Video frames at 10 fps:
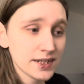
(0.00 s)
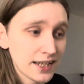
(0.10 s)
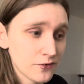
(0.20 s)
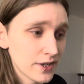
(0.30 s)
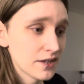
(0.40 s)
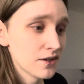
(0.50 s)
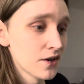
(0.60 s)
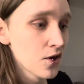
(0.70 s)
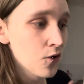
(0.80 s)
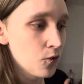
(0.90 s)
they live in
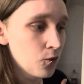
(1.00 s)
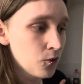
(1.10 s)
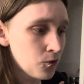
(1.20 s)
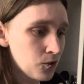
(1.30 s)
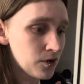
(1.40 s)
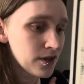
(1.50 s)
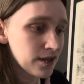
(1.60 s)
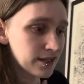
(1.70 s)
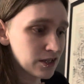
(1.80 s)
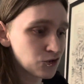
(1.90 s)
or
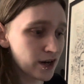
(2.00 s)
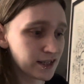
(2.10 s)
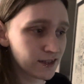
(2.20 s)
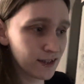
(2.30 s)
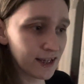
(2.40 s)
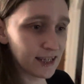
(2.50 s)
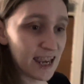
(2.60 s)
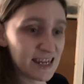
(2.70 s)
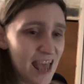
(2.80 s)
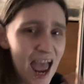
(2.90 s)
they're trying to like
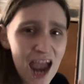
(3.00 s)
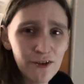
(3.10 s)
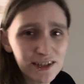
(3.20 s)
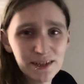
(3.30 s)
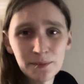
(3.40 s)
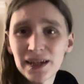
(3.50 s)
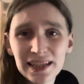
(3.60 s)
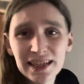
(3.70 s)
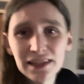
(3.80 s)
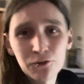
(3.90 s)
inherit
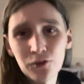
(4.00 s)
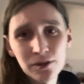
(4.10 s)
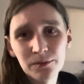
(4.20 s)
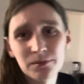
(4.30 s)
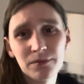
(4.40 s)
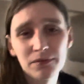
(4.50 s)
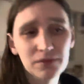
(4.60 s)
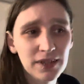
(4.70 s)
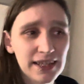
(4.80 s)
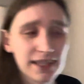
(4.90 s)
money from
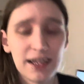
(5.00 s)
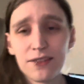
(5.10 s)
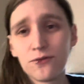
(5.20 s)
like a,